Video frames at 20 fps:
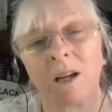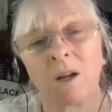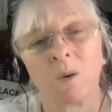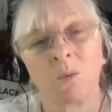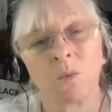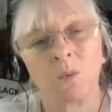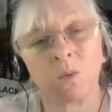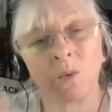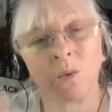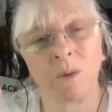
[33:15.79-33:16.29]

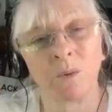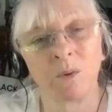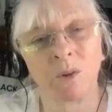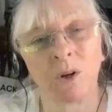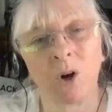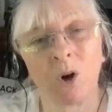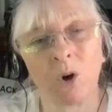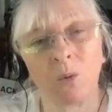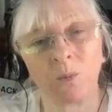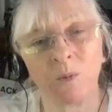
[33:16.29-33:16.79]
We will
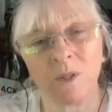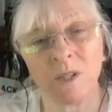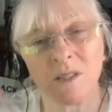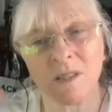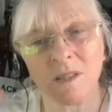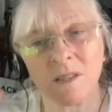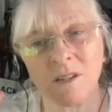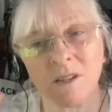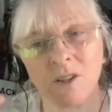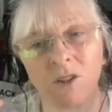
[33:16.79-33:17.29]
hope to
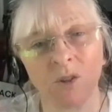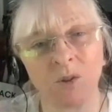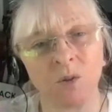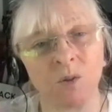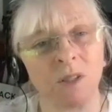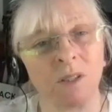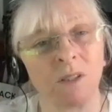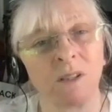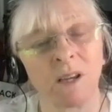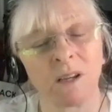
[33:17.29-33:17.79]
see you
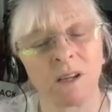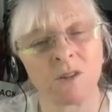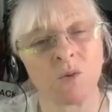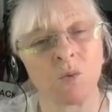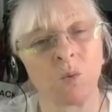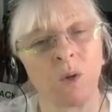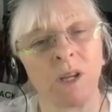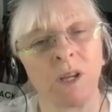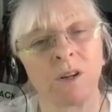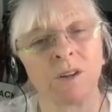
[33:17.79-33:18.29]
in the next
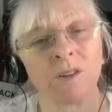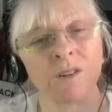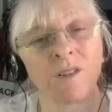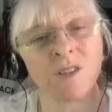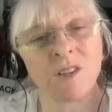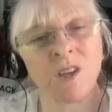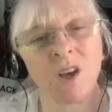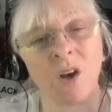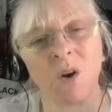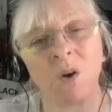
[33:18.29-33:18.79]
week or
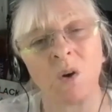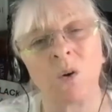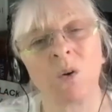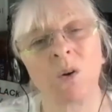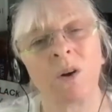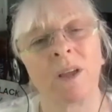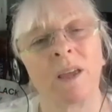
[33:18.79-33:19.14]
so.